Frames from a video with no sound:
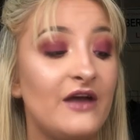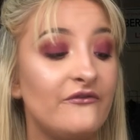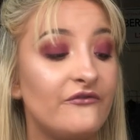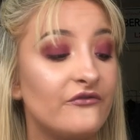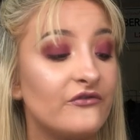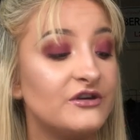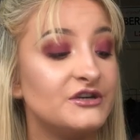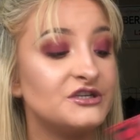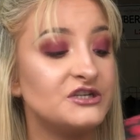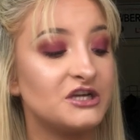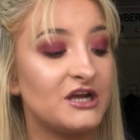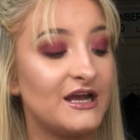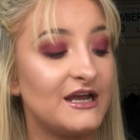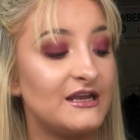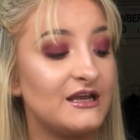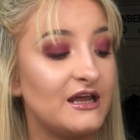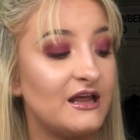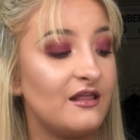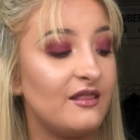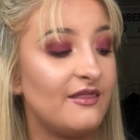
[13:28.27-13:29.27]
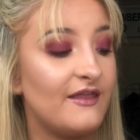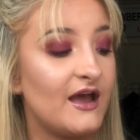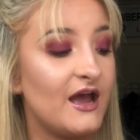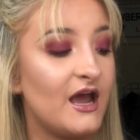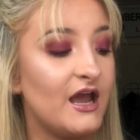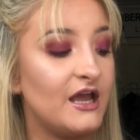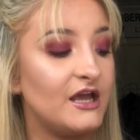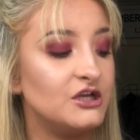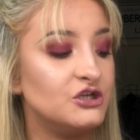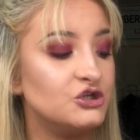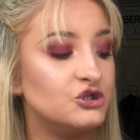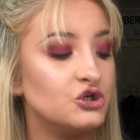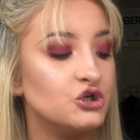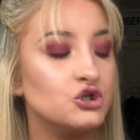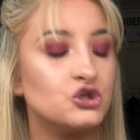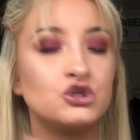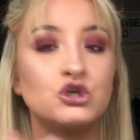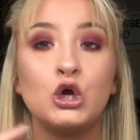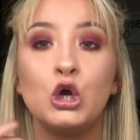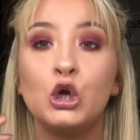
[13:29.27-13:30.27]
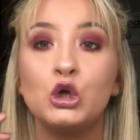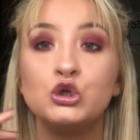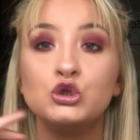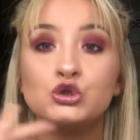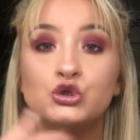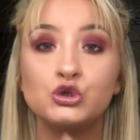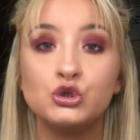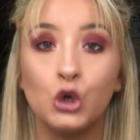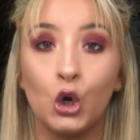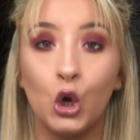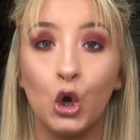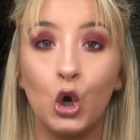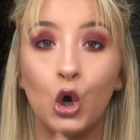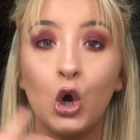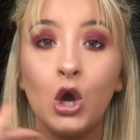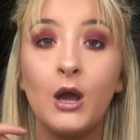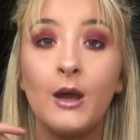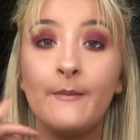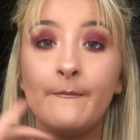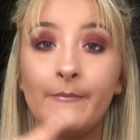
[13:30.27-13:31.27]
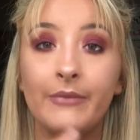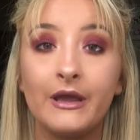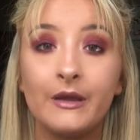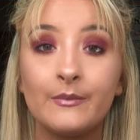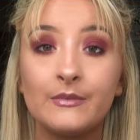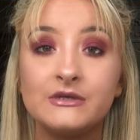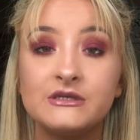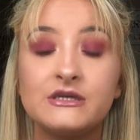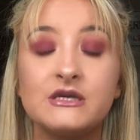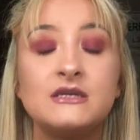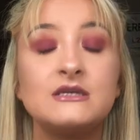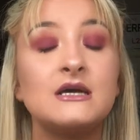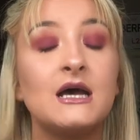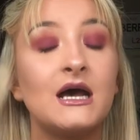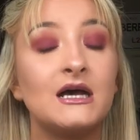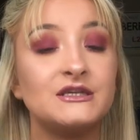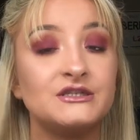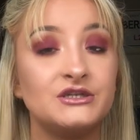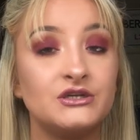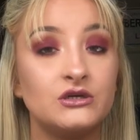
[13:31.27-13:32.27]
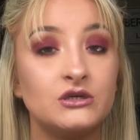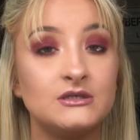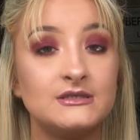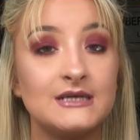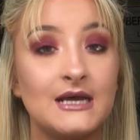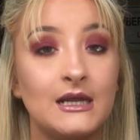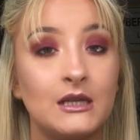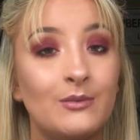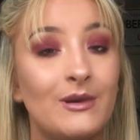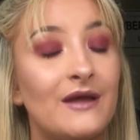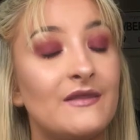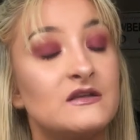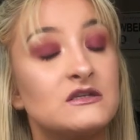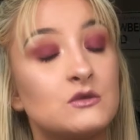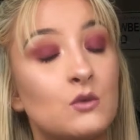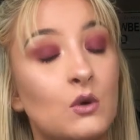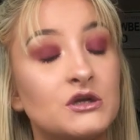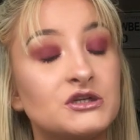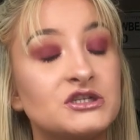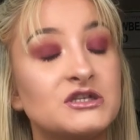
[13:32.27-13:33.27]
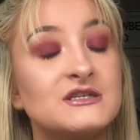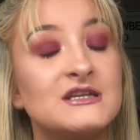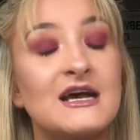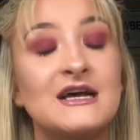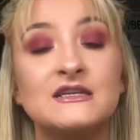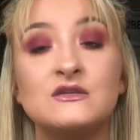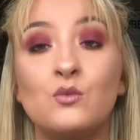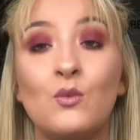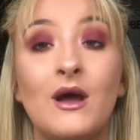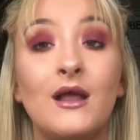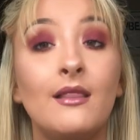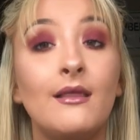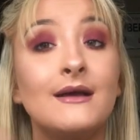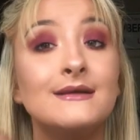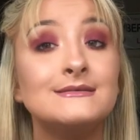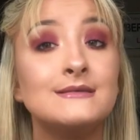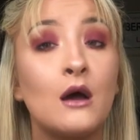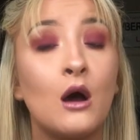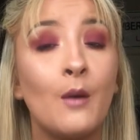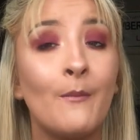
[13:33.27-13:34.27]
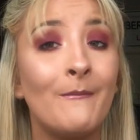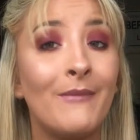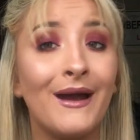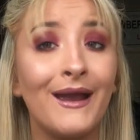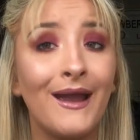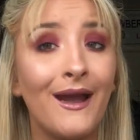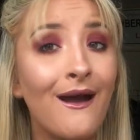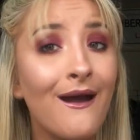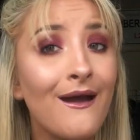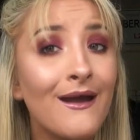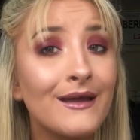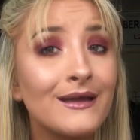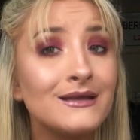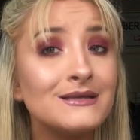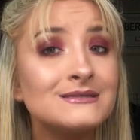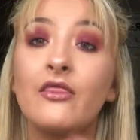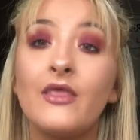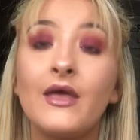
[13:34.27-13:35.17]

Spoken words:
Every shade in there is just so pigmented, as you could tell by the swatches as well as it on my eyes.